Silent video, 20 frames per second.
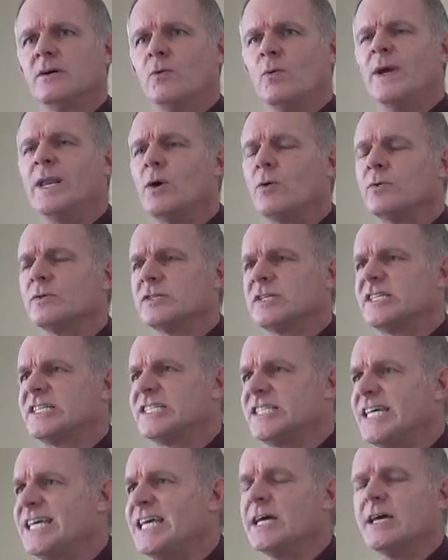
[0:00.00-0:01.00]
We don't
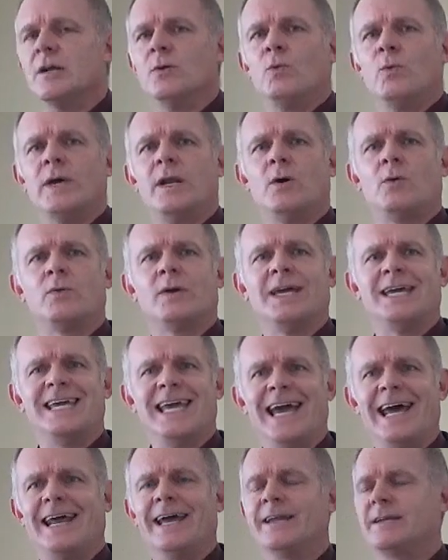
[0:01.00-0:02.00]
see it, we don't
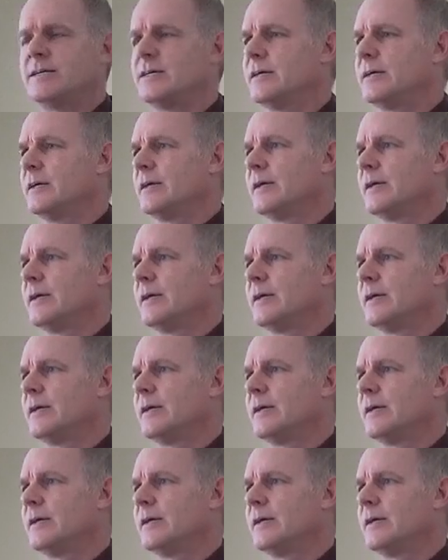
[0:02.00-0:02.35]
get it